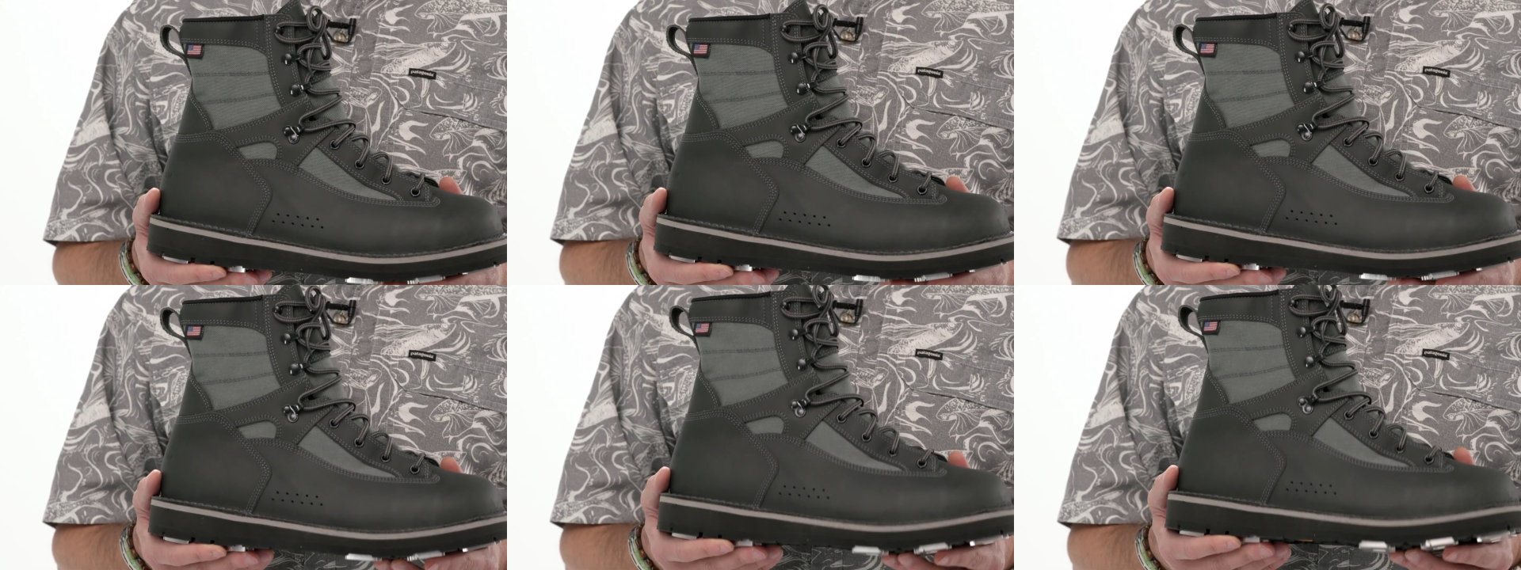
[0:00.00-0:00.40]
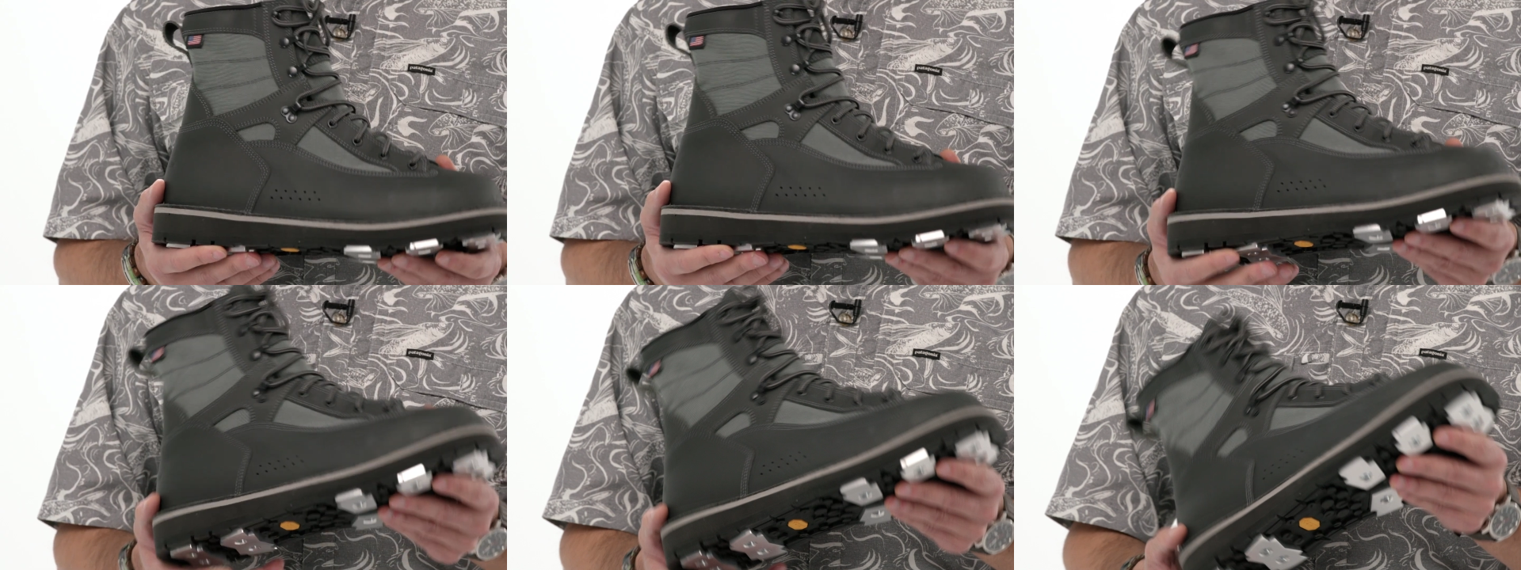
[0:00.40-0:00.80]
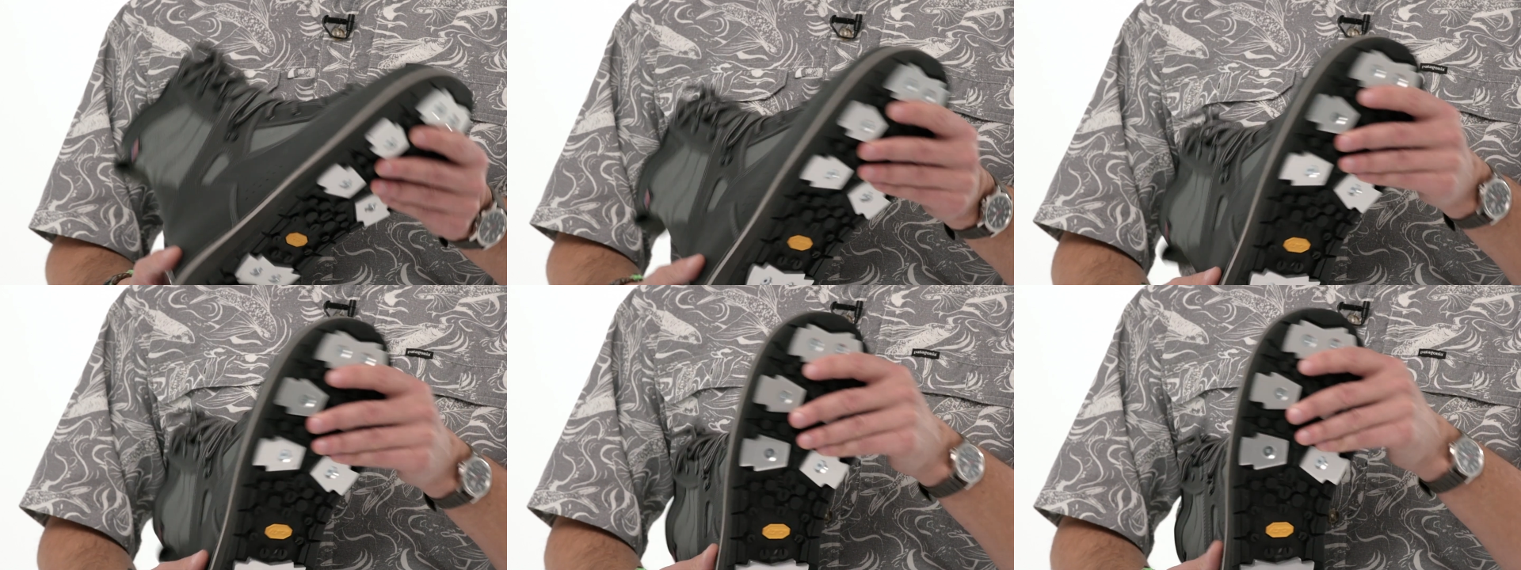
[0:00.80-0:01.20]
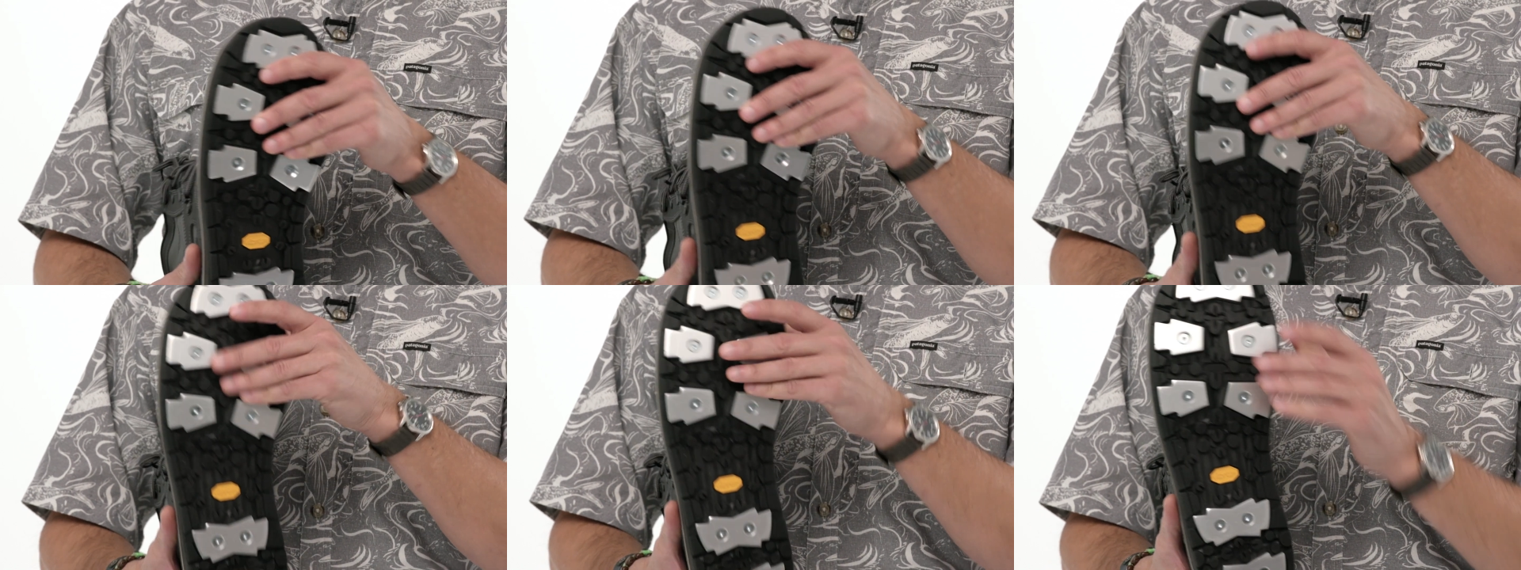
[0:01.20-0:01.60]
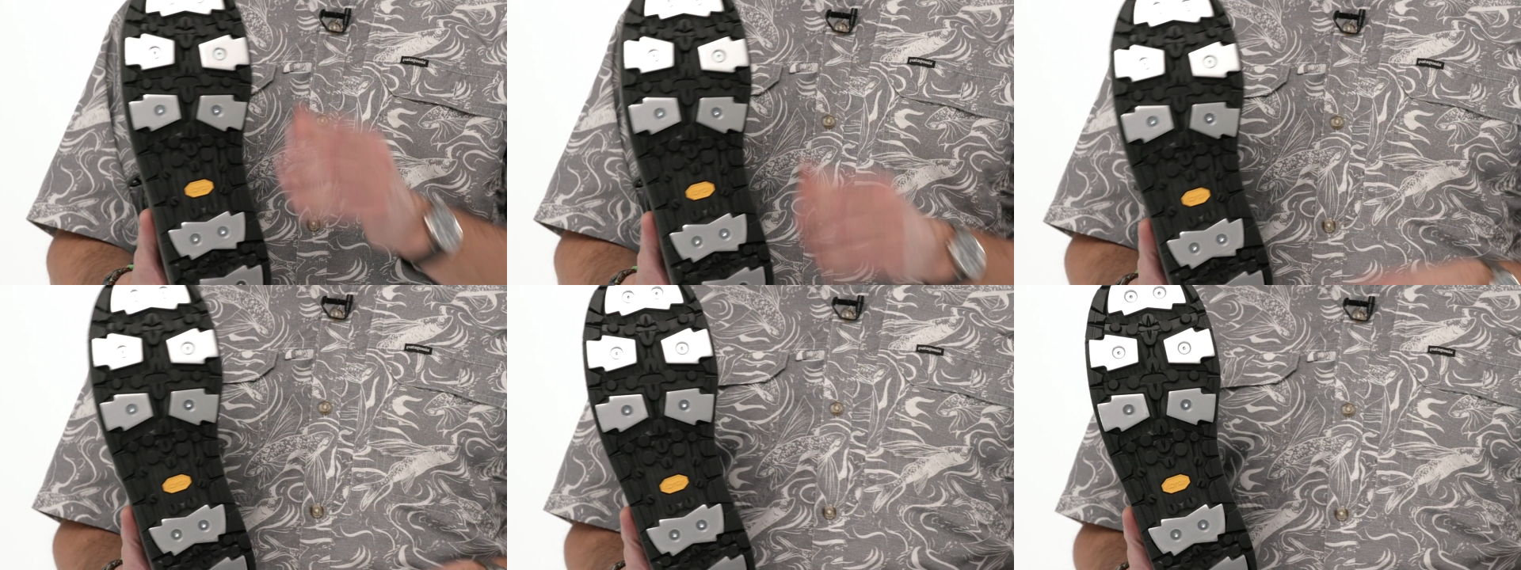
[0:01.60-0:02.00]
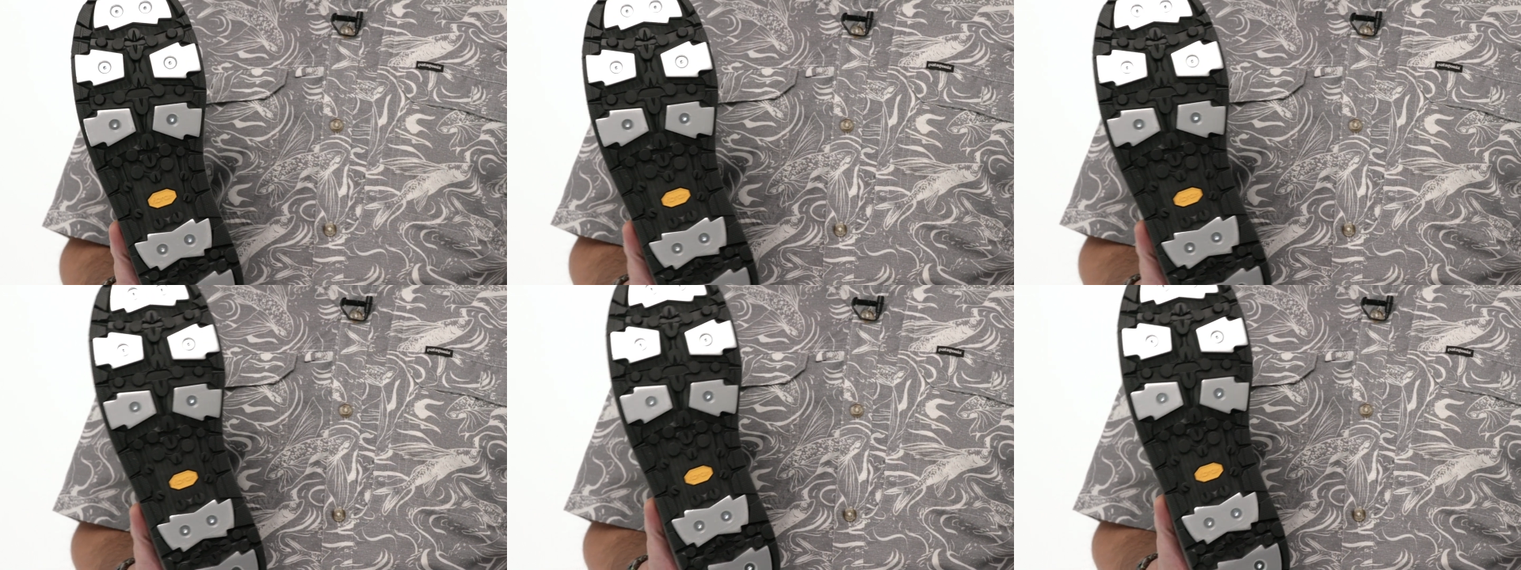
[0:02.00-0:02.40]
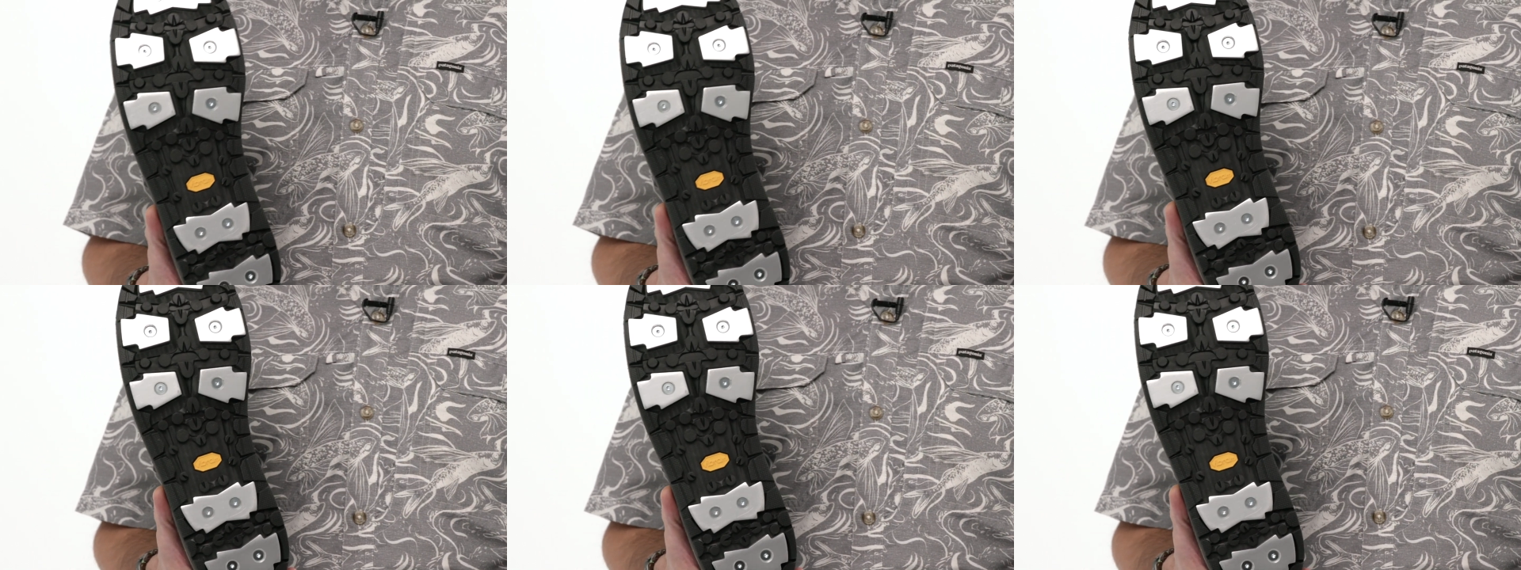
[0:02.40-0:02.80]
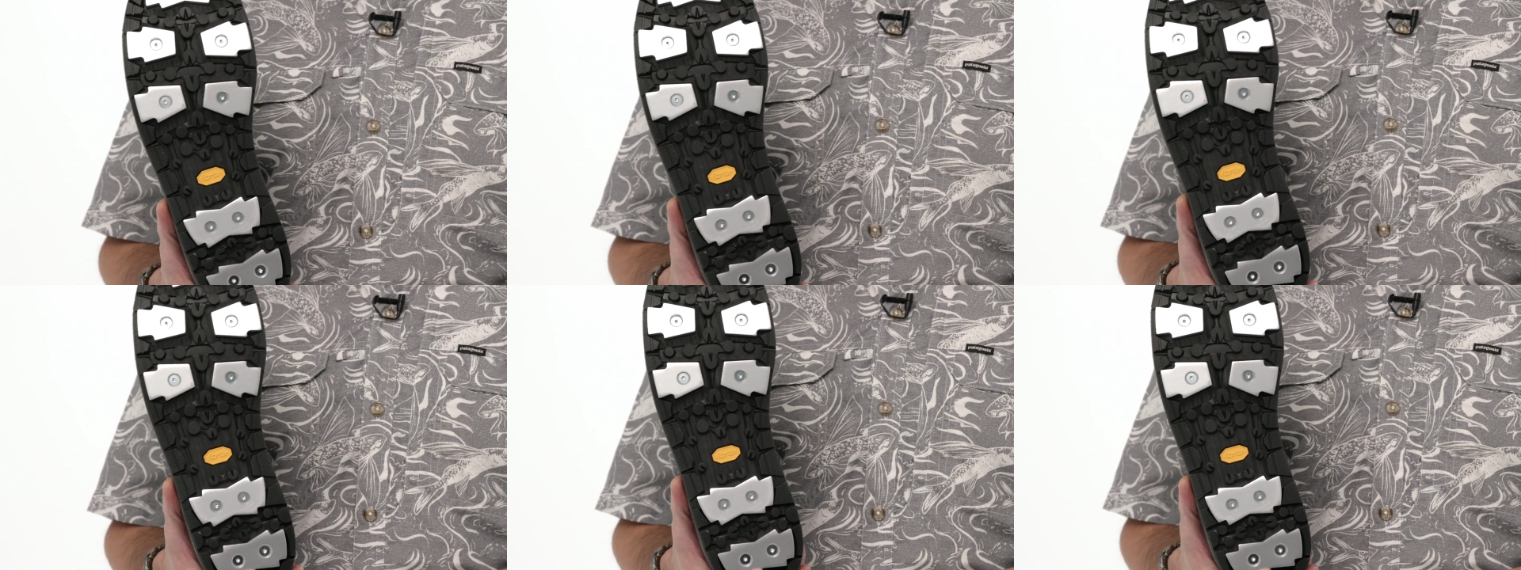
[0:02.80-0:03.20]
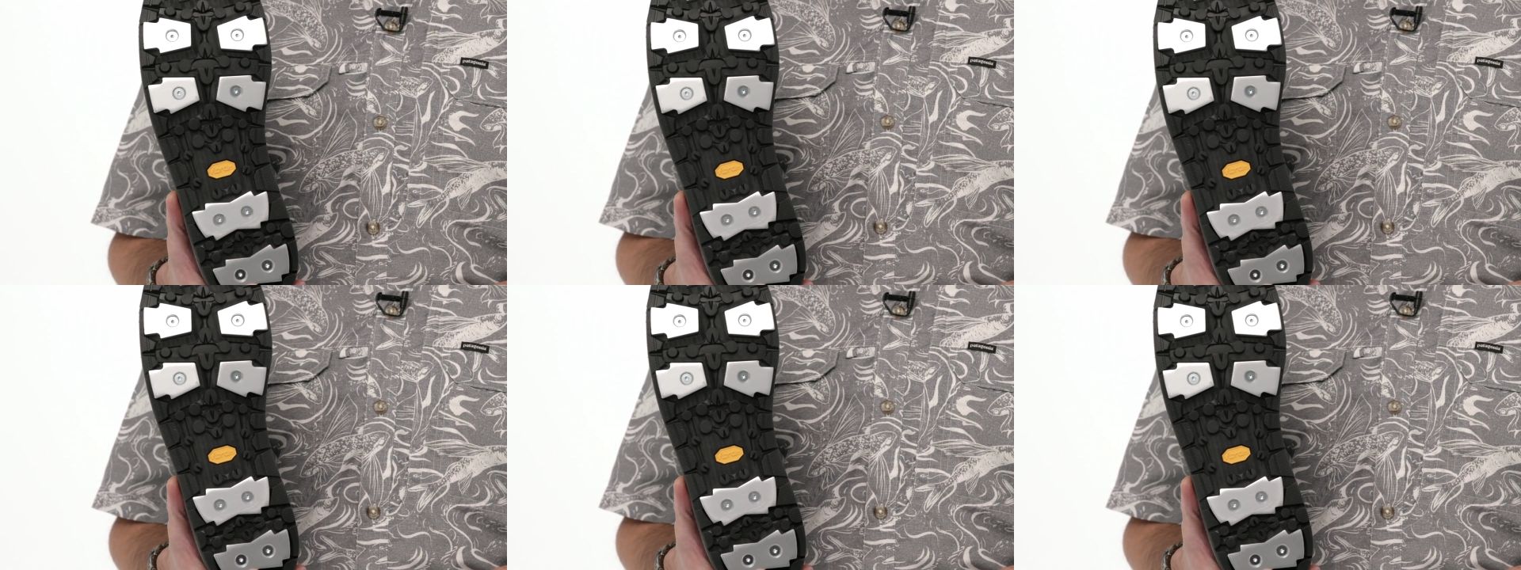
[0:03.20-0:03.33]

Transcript: [unreadable: no face in view]